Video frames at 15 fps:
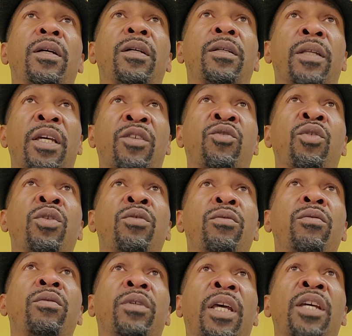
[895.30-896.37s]
That's true.
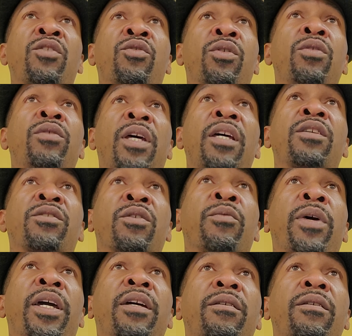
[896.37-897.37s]
That's true. That's correct.